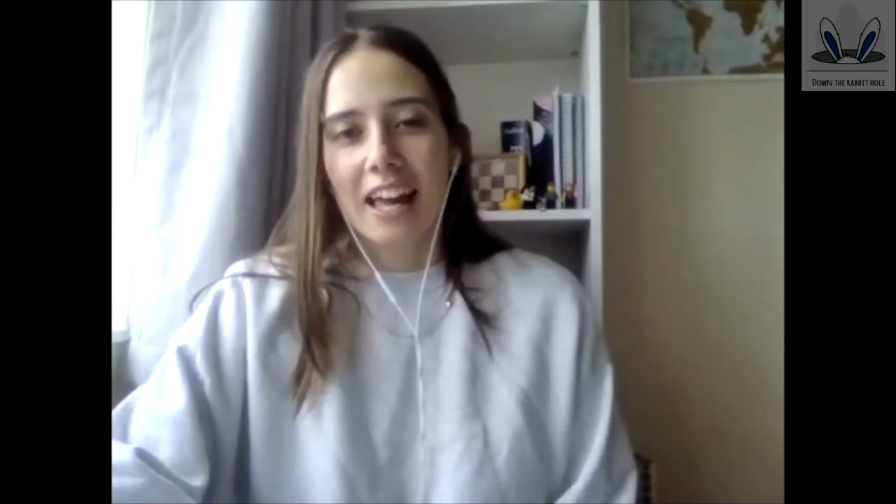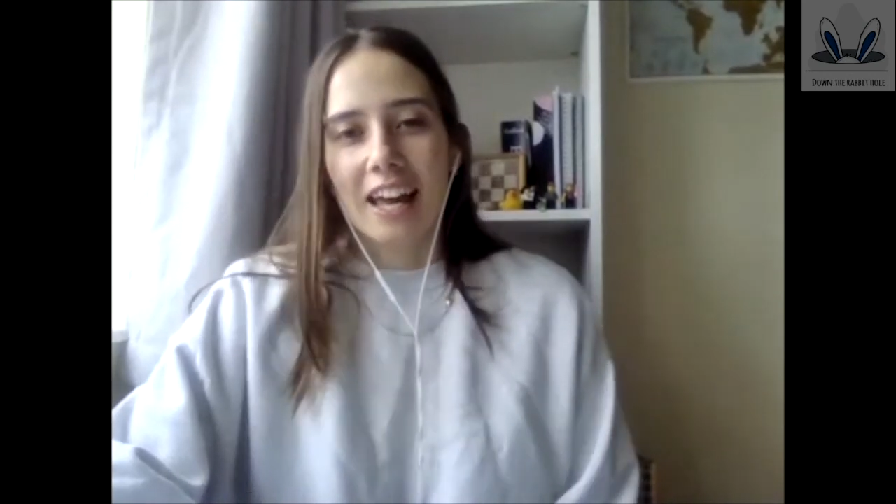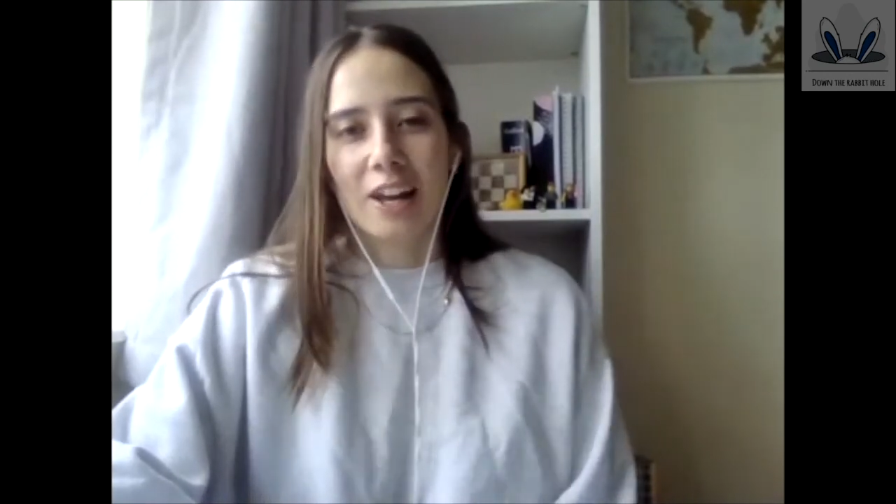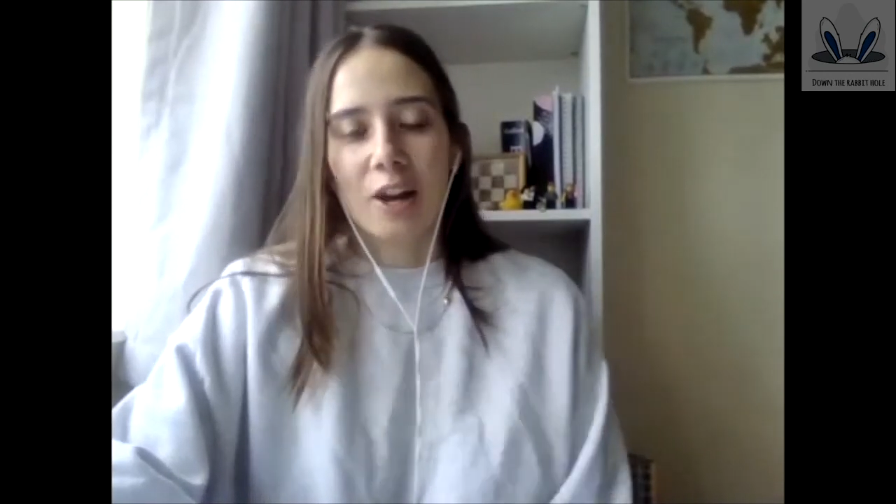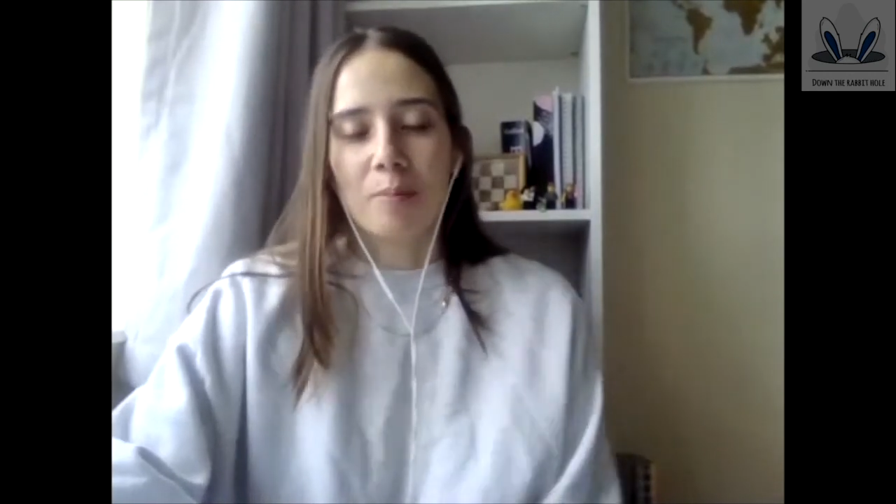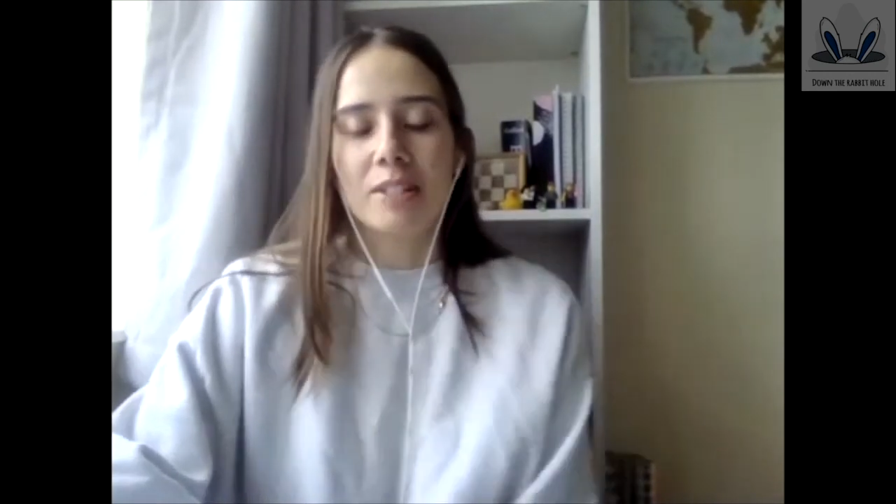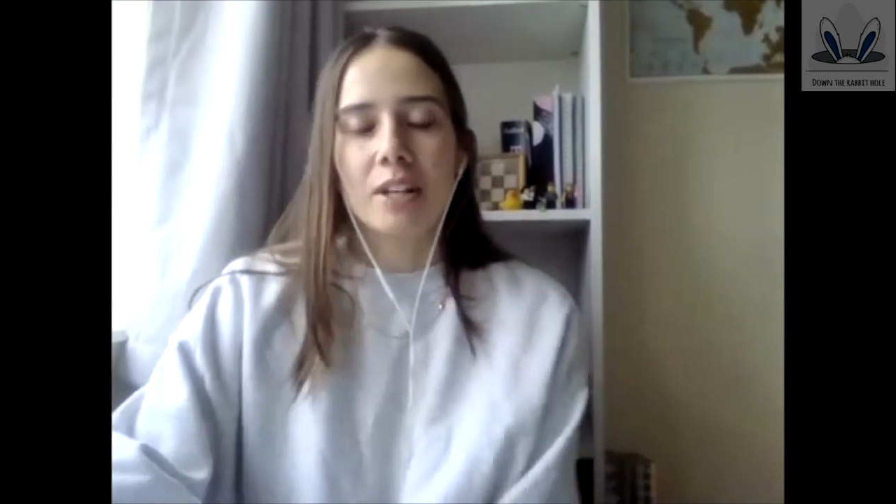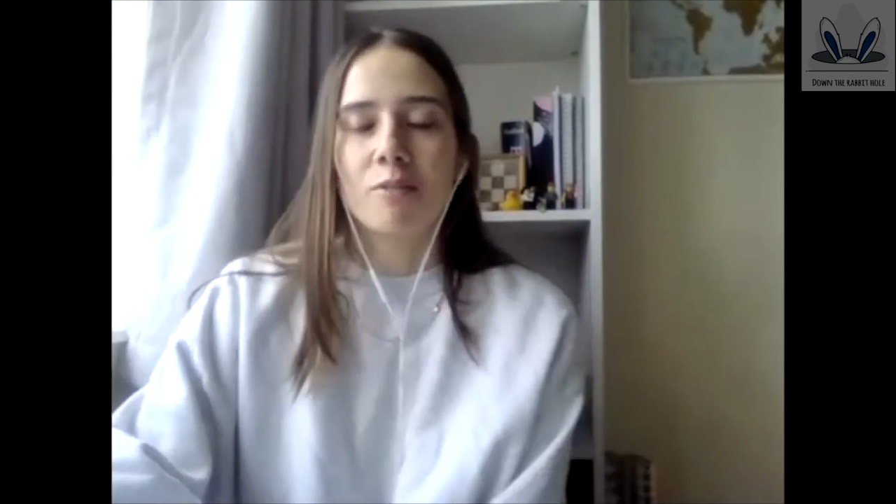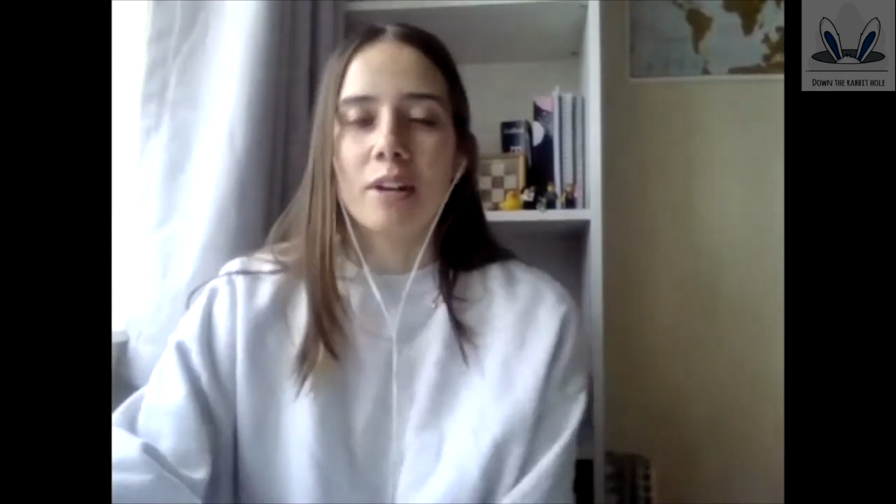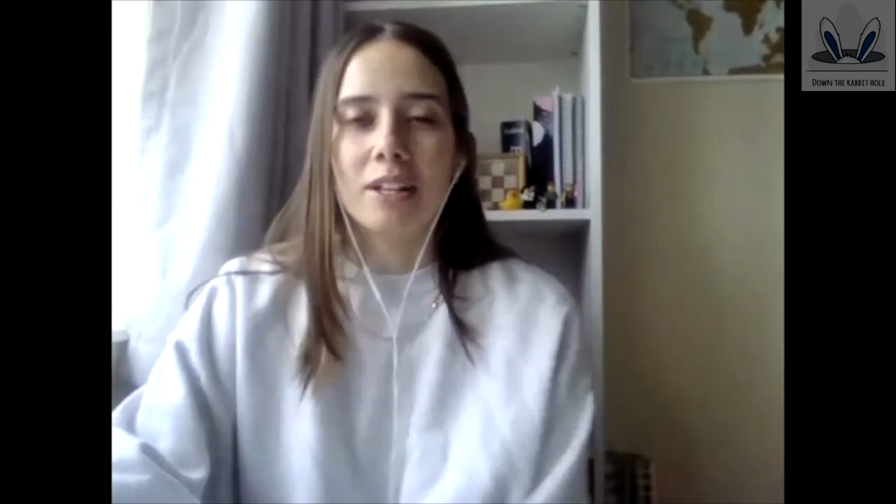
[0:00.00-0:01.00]
And I hope this
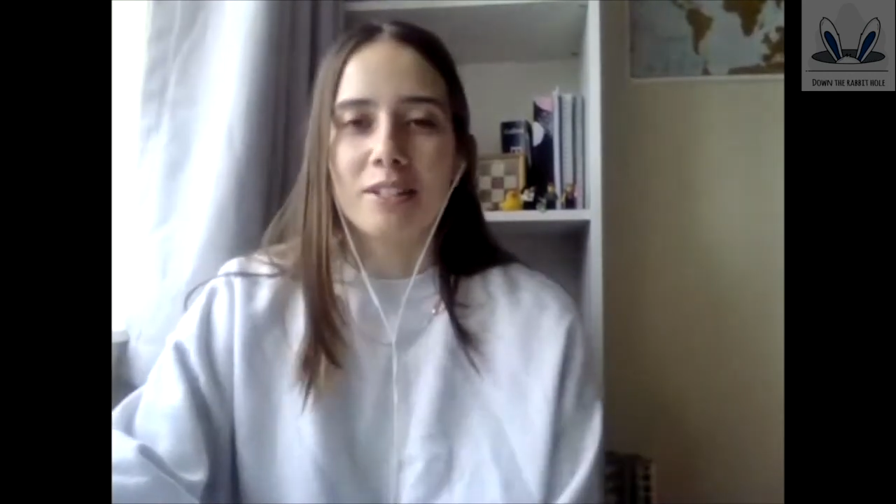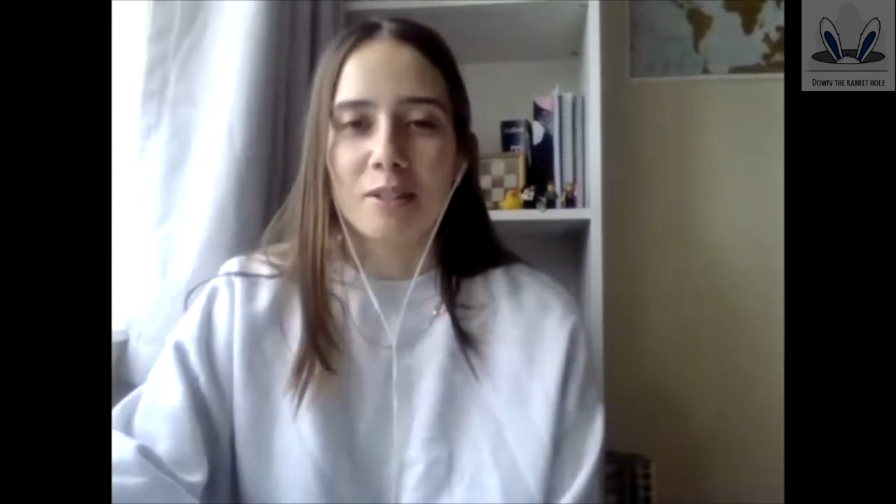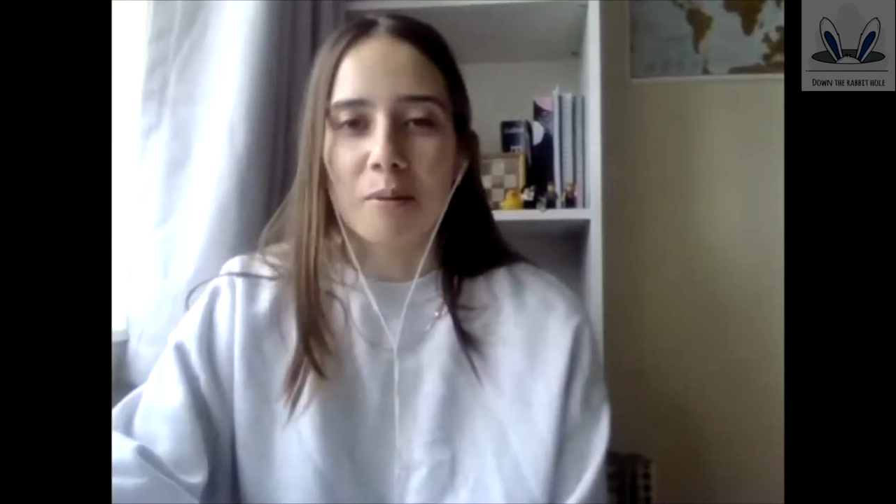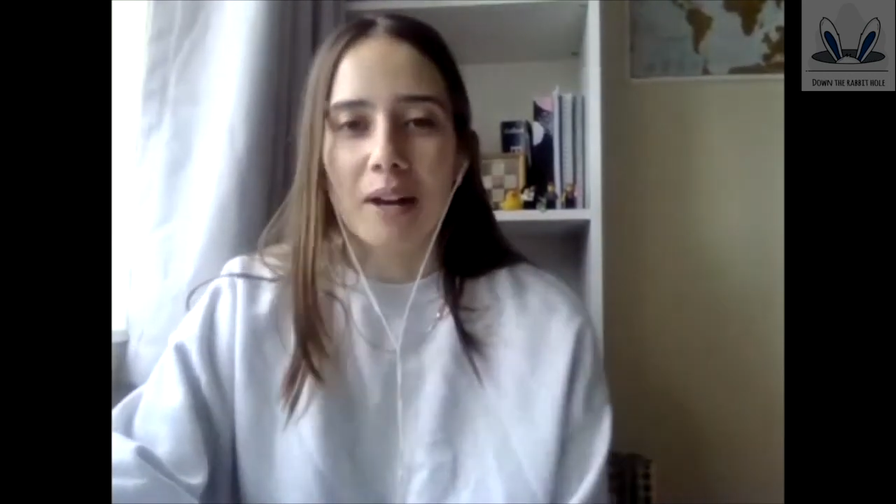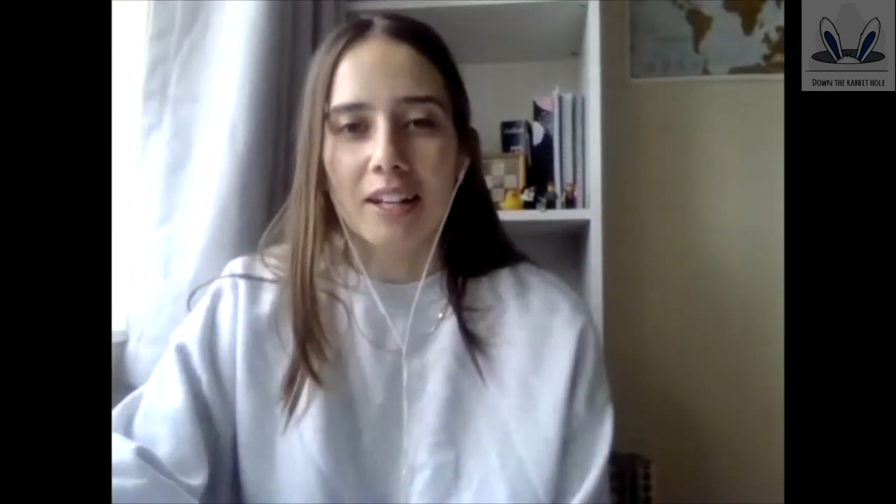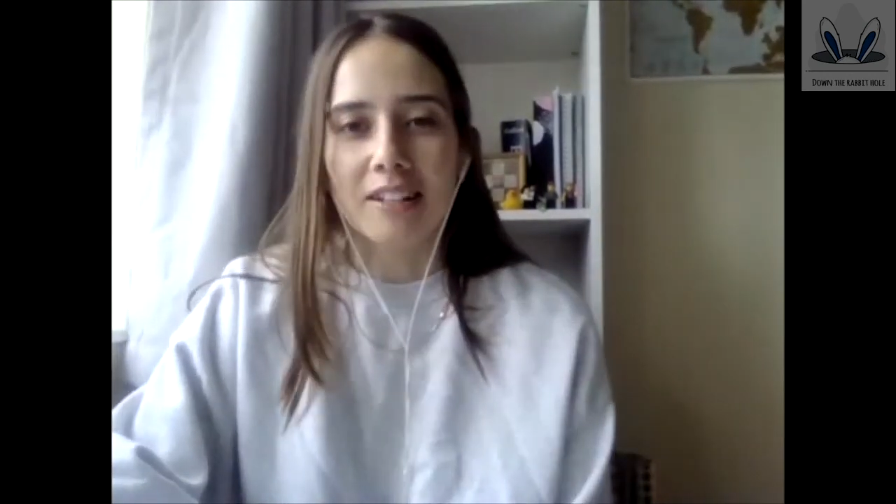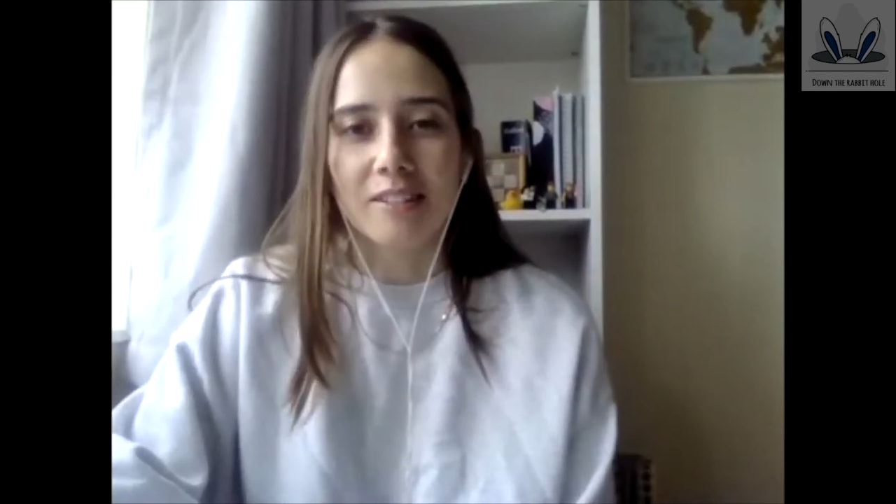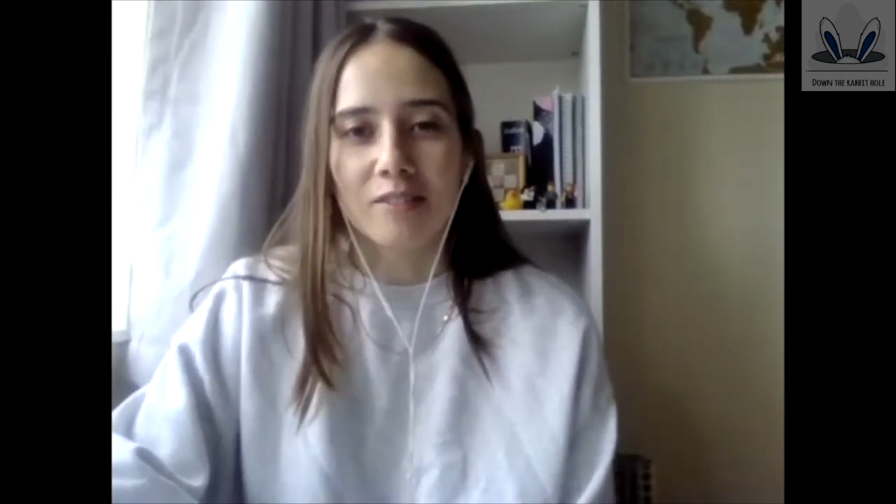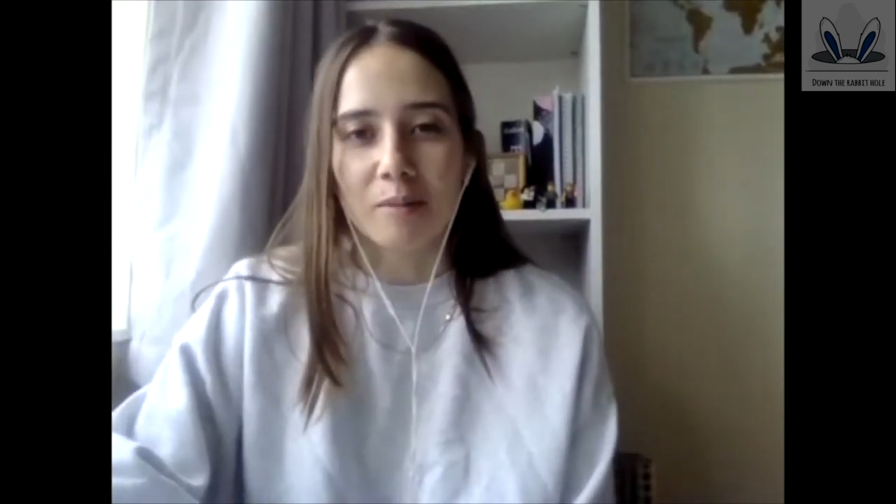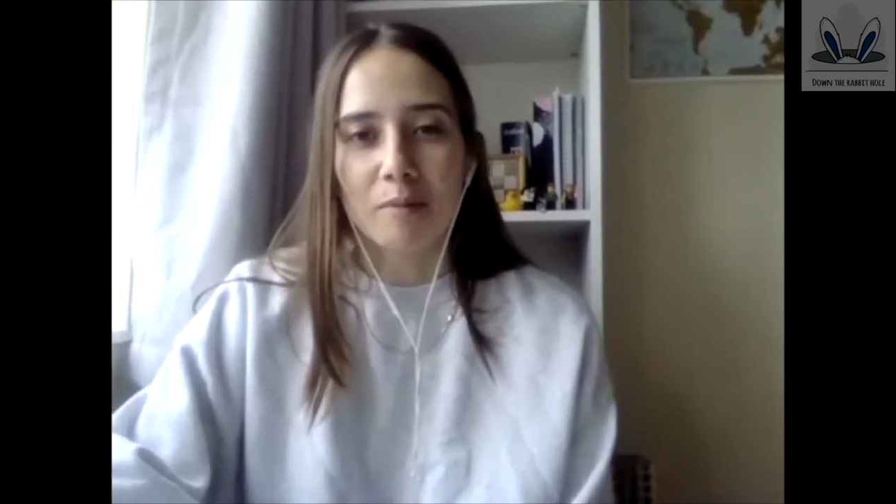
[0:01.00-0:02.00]
kind of raises awareness
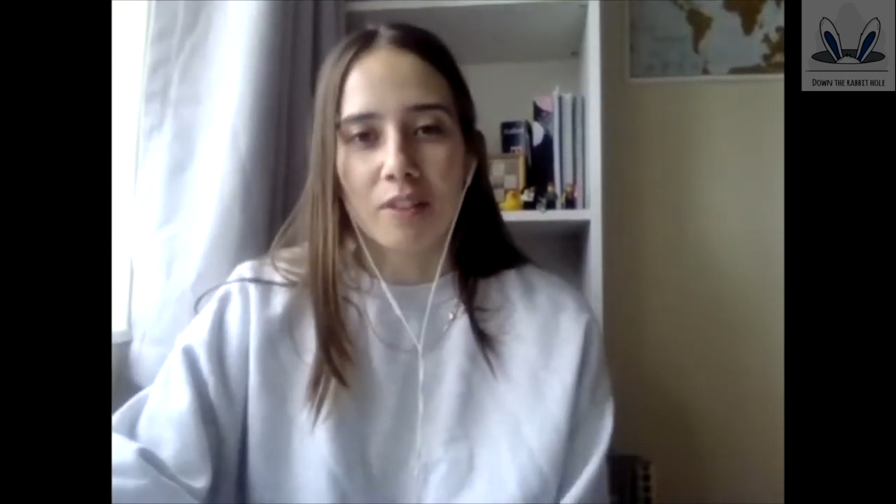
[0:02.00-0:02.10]
of some of